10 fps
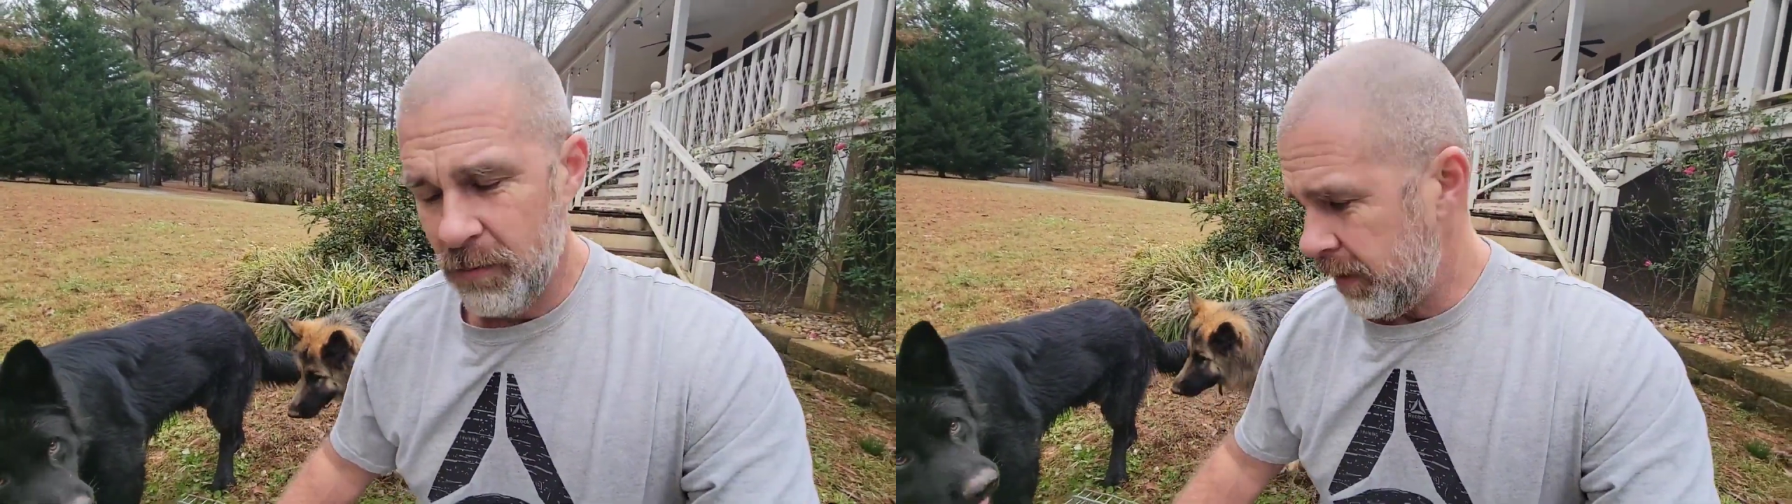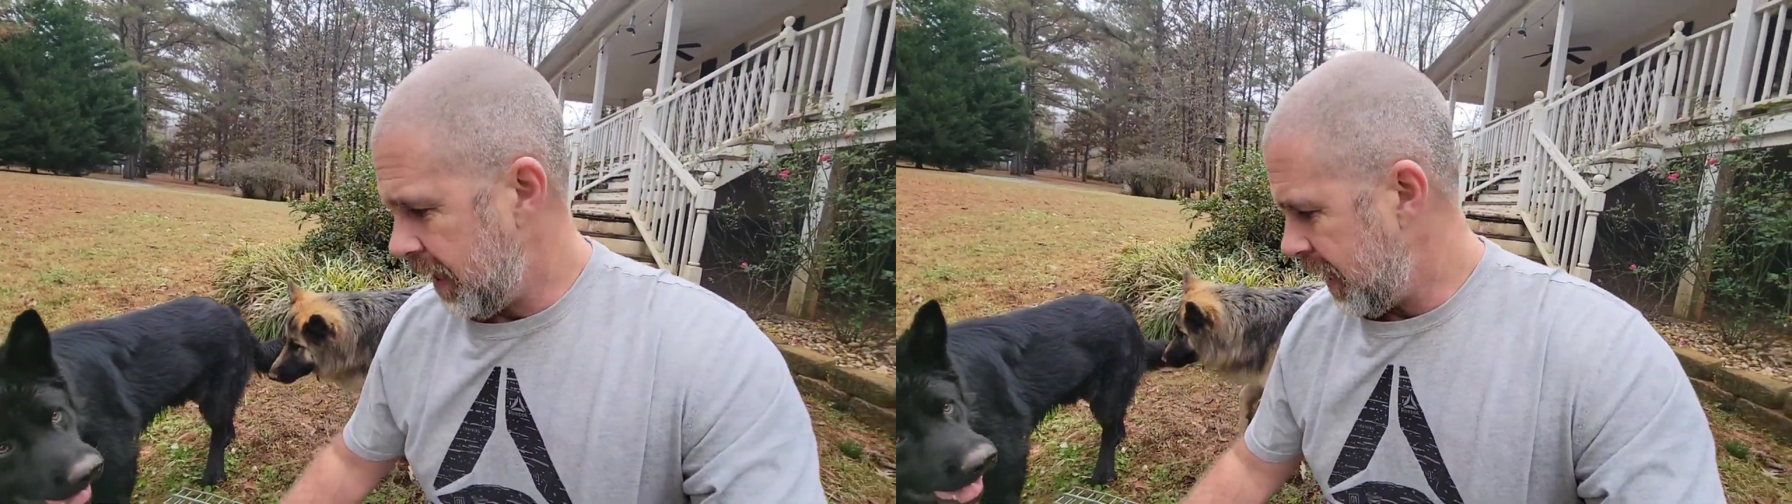
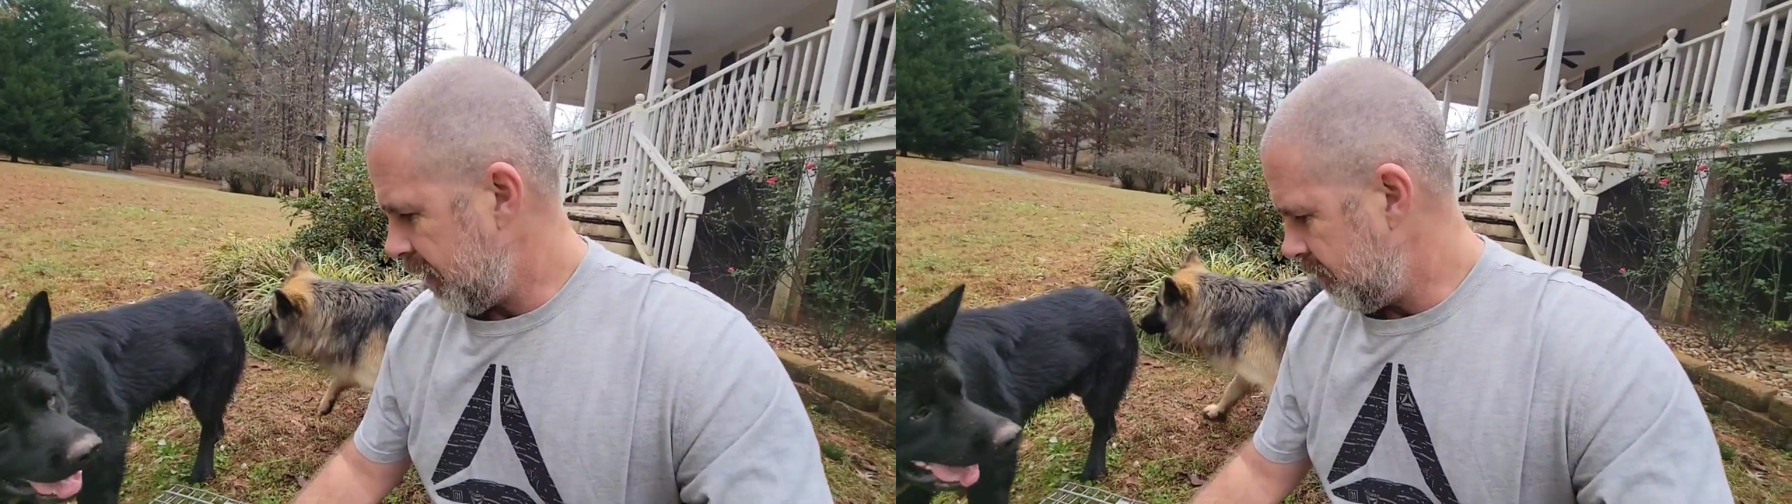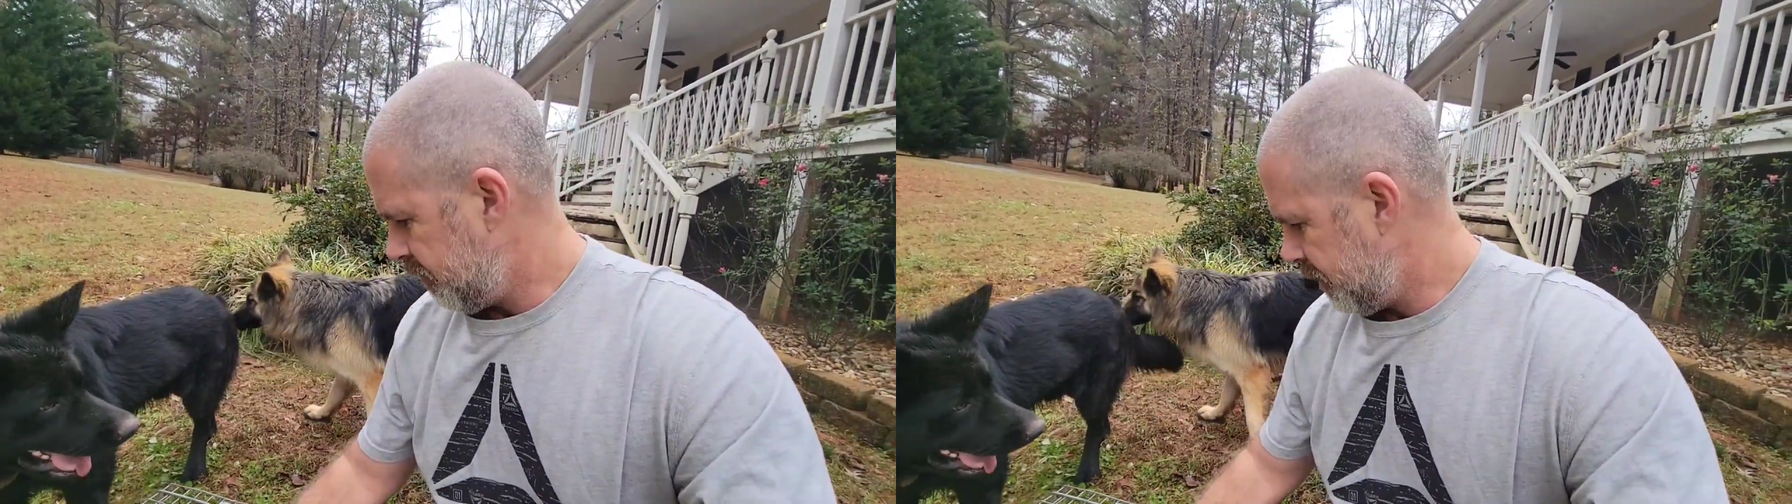we had him.